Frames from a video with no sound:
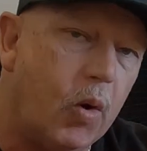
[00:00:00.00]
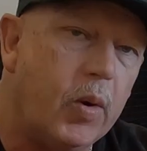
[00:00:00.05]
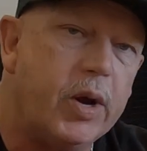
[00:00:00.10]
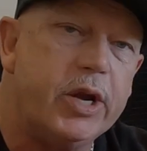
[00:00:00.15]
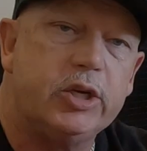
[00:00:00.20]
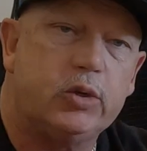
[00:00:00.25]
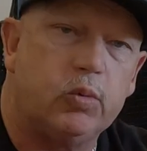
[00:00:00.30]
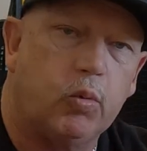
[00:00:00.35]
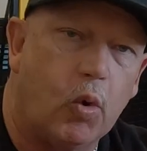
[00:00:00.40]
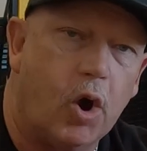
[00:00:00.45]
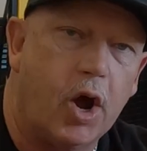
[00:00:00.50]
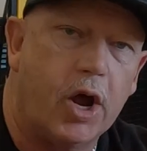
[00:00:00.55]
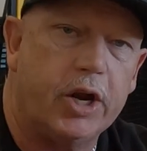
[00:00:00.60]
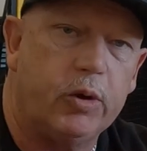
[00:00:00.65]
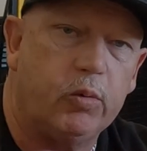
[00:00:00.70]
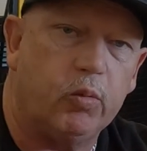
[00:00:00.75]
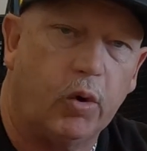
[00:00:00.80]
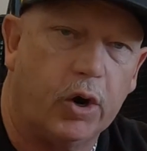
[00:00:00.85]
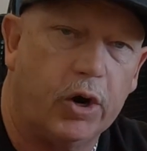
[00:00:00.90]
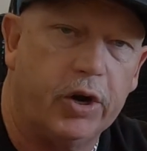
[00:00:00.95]
always
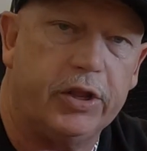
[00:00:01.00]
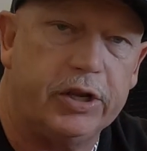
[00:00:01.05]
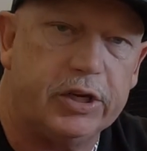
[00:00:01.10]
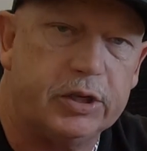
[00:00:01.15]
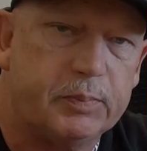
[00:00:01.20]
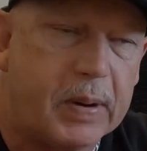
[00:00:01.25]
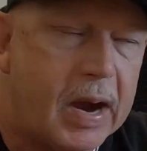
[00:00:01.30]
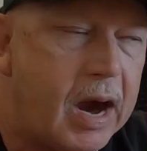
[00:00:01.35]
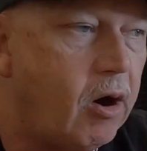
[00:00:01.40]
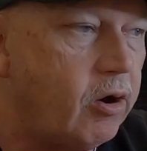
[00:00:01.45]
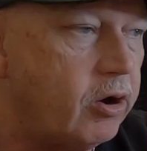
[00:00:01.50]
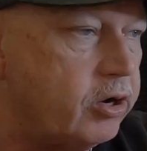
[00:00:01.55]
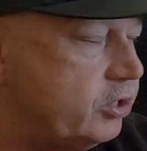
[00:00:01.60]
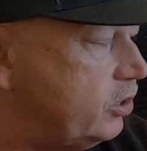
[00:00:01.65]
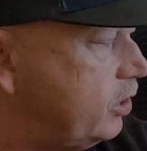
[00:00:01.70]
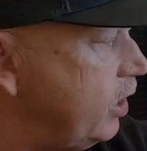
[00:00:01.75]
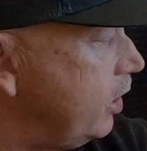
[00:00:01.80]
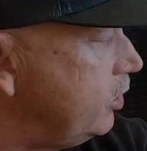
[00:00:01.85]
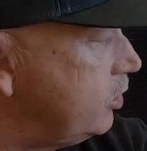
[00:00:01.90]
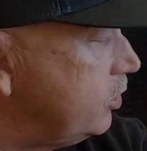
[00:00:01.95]
wanted one of these power
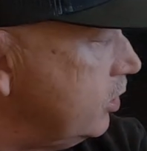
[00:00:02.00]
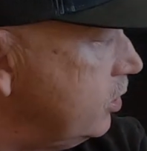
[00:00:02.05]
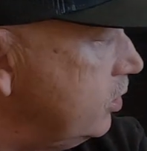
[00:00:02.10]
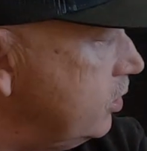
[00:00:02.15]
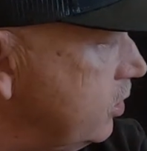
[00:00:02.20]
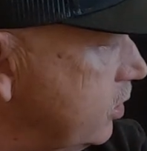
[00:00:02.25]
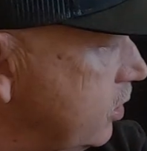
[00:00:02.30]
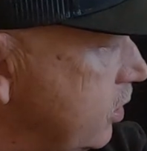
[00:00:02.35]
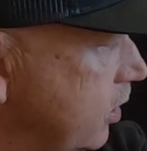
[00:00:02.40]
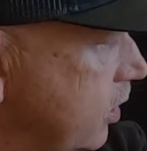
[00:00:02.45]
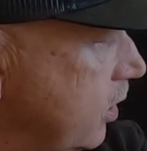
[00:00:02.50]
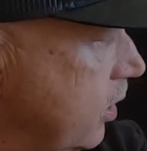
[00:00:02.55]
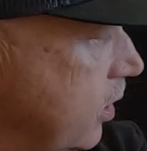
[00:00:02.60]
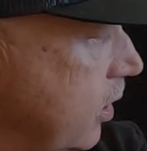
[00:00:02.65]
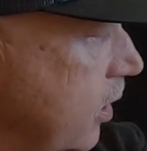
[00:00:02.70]
stations.